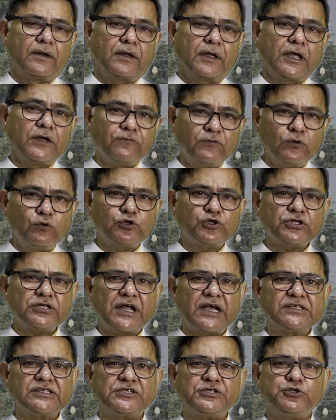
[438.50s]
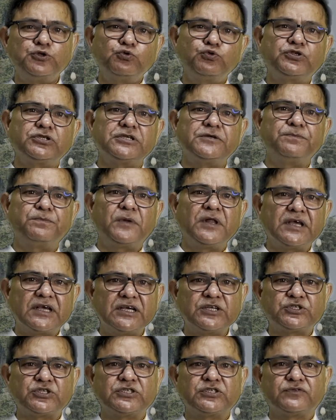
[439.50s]
evolution has huge
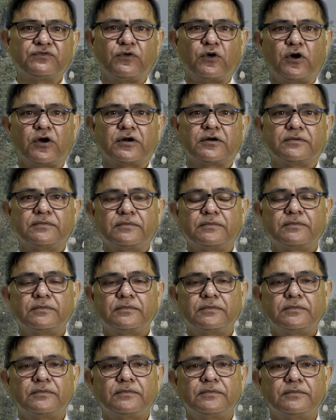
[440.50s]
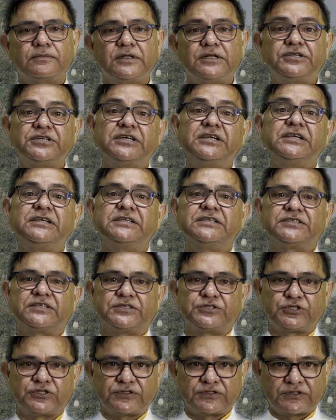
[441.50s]
implications for the trading
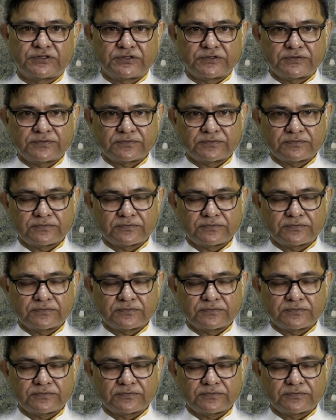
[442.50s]
decisions.